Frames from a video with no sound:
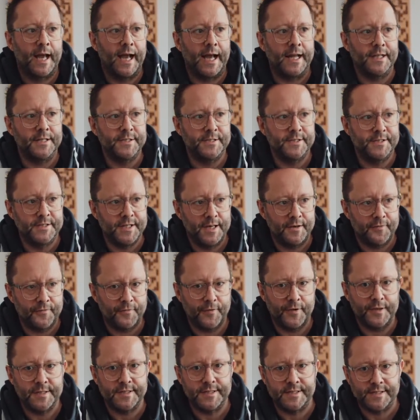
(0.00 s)
and
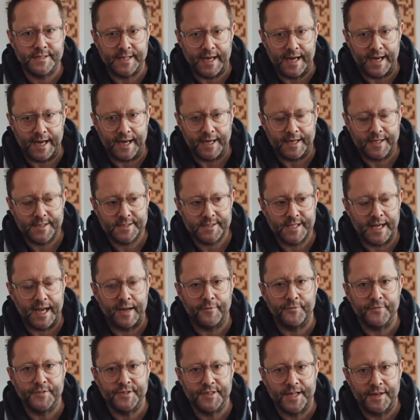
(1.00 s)
different DACs have